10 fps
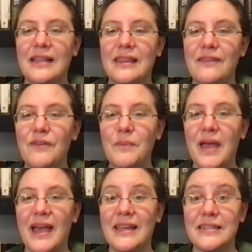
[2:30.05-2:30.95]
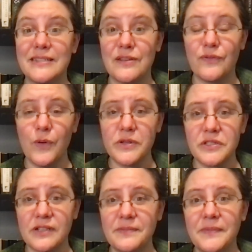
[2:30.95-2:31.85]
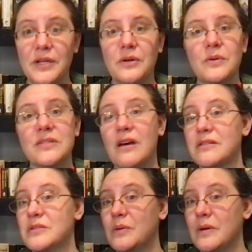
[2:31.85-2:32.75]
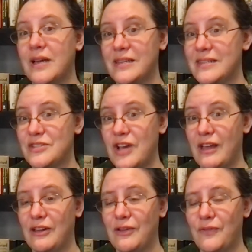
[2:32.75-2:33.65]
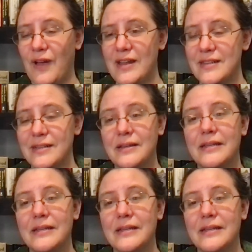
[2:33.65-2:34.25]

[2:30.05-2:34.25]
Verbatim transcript: leaving behind his enforcer, who is also his childhood friend.